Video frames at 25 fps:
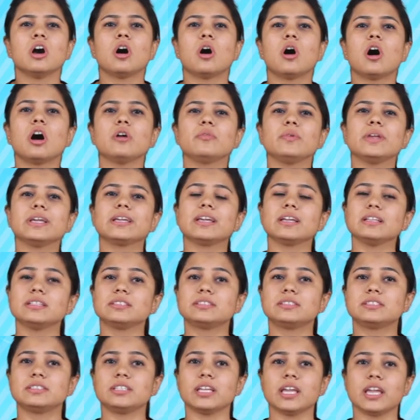or we can
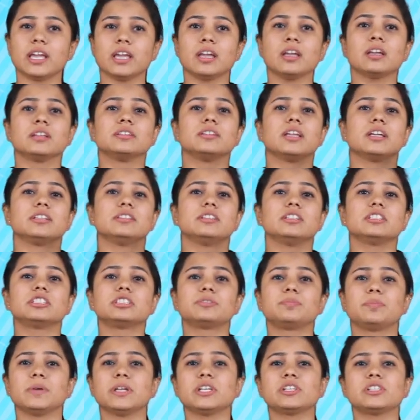say that the
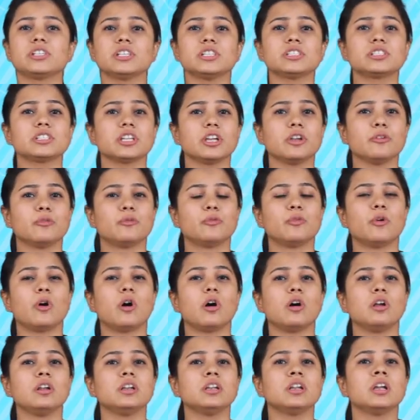species
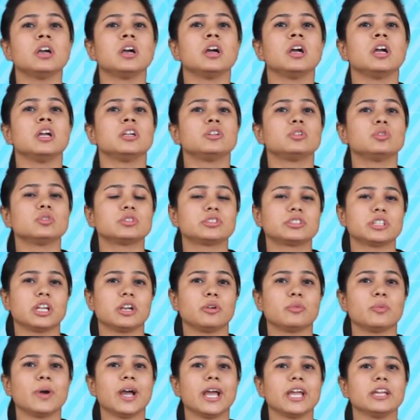evolved to
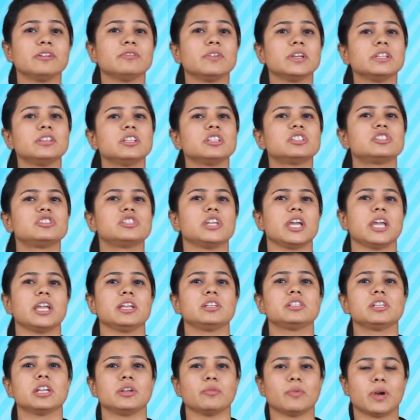survive in the
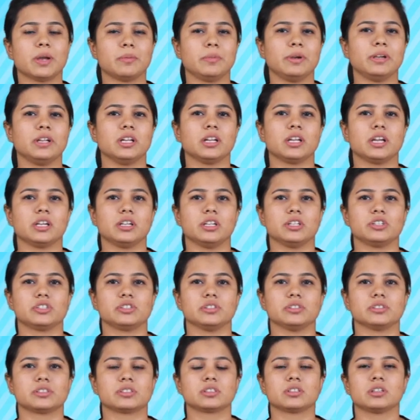changed environmental
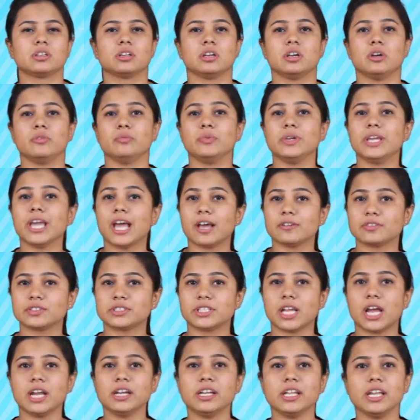conditions. We have
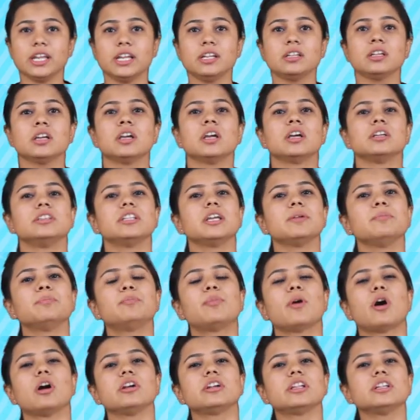studied the
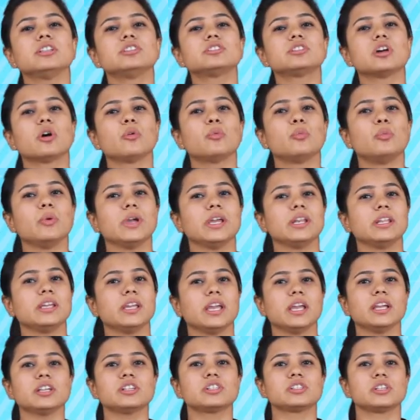importance of
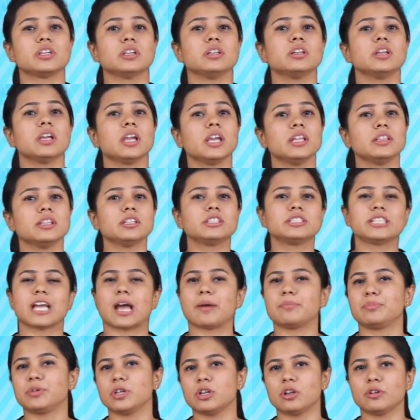variation in the
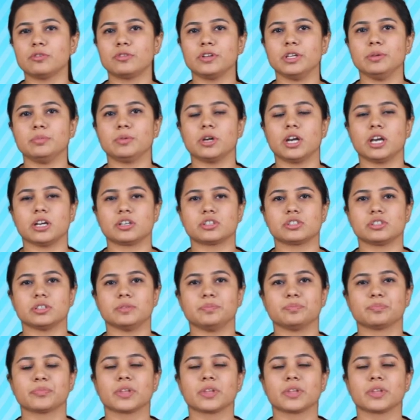chapter of reproduction.